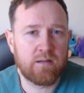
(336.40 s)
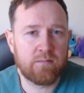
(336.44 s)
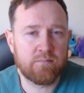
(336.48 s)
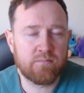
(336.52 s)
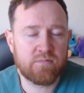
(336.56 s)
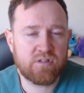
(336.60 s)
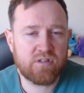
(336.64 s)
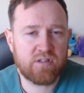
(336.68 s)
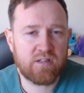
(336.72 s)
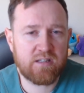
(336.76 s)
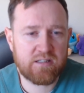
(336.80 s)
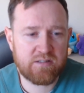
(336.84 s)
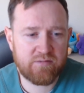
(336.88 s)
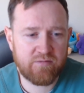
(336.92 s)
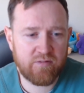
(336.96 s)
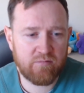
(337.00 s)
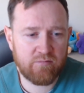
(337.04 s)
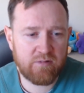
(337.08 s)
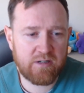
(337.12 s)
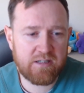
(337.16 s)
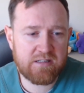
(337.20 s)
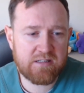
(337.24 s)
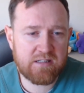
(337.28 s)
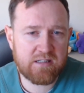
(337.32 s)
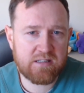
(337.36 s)
So that's for
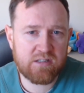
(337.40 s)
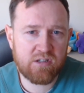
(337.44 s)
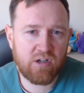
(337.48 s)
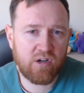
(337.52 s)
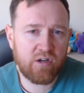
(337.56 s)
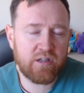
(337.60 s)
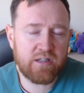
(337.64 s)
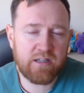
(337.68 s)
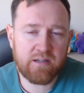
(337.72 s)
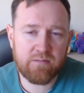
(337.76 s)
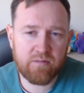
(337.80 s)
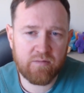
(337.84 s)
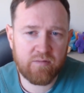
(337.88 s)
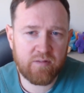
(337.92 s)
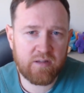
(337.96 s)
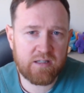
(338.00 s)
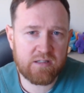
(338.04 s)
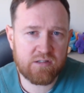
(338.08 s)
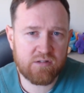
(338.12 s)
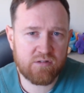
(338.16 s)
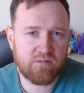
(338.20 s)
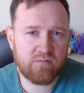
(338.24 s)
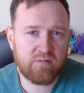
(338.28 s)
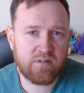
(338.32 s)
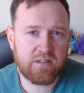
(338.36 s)
resus. Only other things
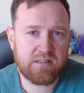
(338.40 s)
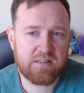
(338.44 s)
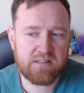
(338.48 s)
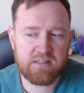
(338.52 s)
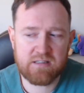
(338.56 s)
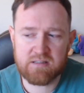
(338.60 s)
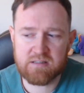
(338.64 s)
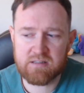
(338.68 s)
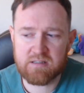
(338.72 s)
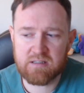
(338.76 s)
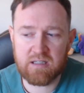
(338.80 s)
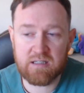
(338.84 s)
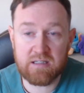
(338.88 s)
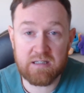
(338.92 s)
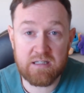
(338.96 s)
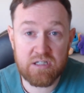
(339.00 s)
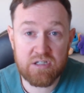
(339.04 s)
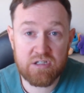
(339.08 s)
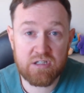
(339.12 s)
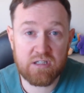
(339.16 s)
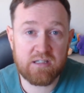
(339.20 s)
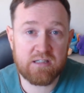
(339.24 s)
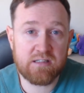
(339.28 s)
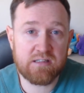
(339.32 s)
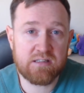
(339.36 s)
on resus
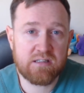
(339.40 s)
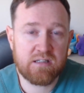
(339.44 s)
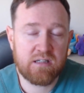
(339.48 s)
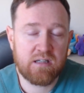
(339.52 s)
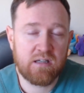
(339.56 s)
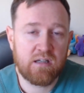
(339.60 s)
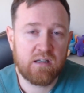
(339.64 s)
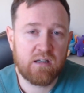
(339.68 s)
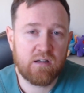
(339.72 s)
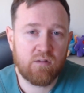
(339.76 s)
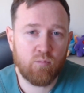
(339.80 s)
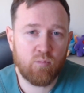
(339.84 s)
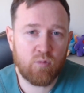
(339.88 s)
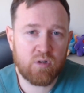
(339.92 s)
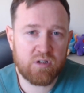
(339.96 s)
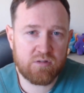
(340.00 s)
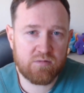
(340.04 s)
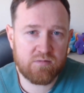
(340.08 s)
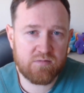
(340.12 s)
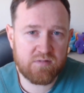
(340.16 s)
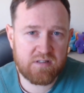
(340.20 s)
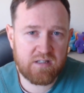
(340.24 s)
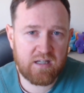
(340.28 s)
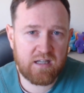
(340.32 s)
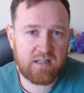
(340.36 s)
initially is once we
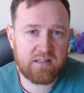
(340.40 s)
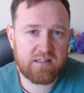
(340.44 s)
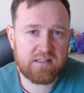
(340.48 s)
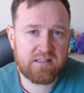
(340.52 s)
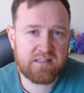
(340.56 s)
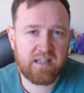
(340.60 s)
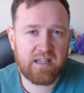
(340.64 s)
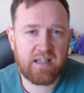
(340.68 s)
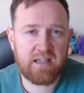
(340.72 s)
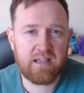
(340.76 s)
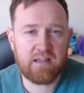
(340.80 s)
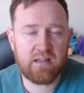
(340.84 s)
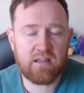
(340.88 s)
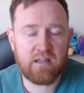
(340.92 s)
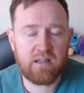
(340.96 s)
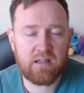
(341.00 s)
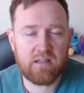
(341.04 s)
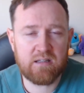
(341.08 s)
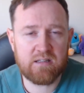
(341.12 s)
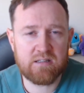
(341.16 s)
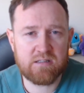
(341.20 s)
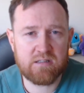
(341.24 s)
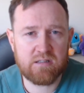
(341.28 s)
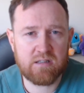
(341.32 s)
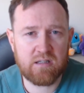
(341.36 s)
start this care,
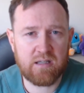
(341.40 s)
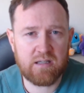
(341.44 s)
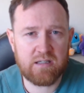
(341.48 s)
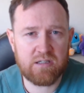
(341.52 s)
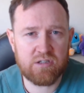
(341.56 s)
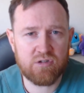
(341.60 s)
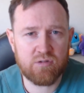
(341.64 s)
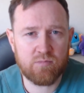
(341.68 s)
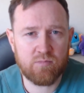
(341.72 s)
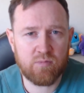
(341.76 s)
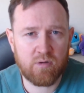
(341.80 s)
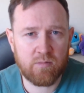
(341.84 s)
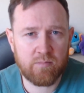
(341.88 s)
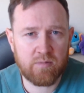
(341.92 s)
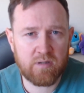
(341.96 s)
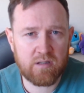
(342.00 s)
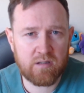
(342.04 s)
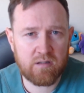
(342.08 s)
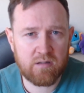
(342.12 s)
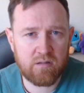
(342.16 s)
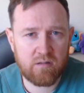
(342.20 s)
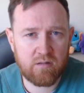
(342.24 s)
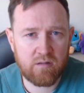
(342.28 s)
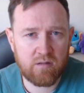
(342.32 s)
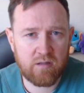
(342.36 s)
he'll
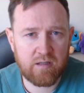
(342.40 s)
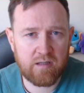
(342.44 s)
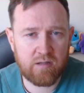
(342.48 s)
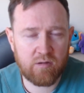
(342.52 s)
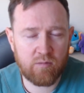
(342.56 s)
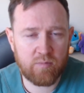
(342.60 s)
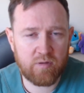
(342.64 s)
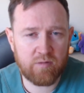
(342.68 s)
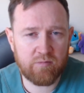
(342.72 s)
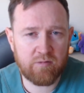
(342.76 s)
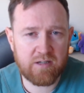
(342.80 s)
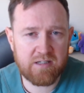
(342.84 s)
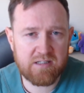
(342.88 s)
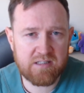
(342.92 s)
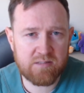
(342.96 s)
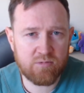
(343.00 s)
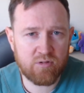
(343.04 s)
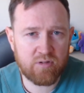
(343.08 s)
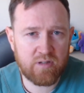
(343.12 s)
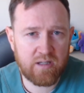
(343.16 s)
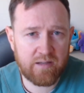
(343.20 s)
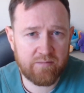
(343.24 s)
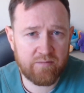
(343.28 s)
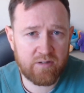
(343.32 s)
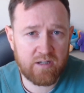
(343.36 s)
be reasonable
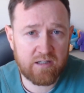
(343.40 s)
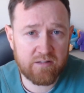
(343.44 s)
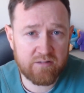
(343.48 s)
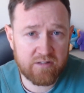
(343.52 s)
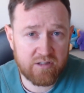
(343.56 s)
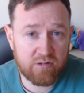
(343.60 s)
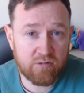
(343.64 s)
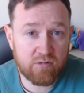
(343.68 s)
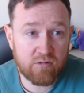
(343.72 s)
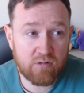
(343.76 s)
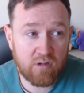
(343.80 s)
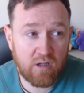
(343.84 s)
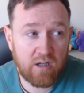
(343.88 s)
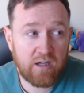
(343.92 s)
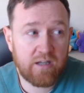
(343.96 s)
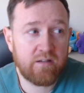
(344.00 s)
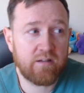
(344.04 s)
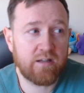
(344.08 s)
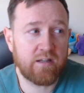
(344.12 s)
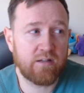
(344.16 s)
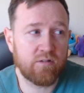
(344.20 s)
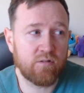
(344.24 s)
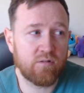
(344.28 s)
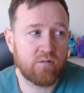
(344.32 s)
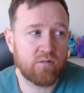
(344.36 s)
to have an arterial line
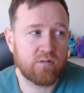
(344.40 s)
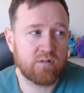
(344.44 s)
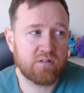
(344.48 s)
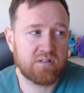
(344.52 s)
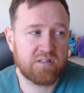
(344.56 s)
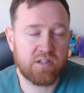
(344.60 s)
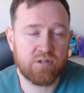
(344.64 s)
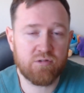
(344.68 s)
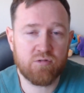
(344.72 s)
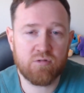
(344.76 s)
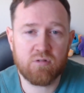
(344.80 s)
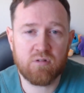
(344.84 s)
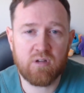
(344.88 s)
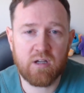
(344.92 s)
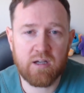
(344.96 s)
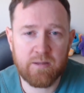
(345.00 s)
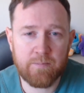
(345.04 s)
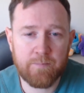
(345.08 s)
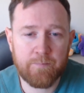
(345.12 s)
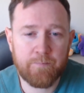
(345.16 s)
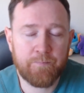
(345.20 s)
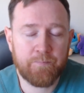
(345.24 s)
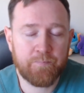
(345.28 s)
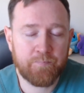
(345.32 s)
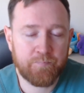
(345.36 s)
and or a central line.
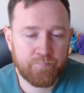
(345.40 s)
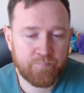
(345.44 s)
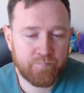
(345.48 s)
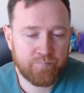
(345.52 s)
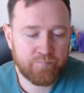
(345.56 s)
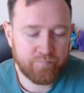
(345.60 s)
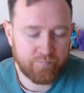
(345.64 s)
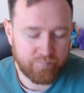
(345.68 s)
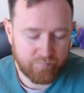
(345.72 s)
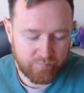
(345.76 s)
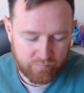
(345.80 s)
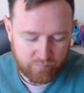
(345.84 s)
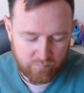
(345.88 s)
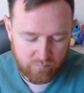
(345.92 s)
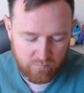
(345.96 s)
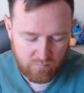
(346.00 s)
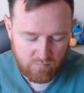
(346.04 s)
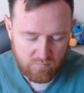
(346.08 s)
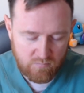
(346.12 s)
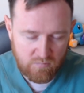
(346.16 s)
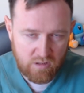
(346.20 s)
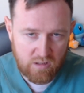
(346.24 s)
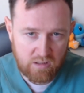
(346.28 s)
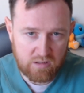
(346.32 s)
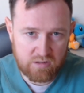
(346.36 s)

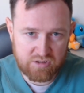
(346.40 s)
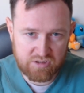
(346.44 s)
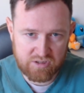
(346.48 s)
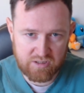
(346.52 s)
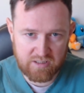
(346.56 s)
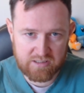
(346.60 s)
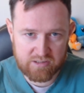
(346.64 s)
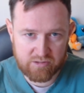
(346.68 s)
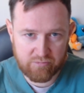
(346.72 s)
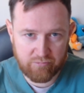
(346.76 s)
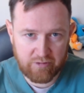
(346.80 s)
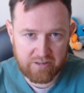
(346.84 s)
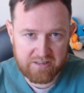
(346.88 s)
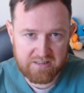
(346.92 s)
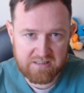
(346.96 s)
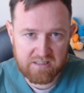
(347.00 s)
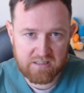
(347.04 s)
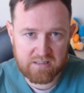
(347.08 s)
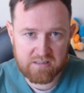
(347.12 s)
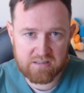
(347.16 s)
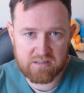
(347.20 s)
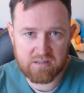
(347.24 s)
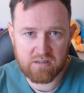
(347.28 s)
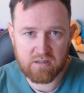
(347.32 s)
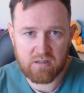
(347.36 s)
And so that's
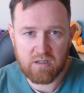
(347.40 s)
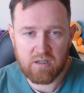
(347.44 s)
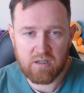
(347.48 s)
resus.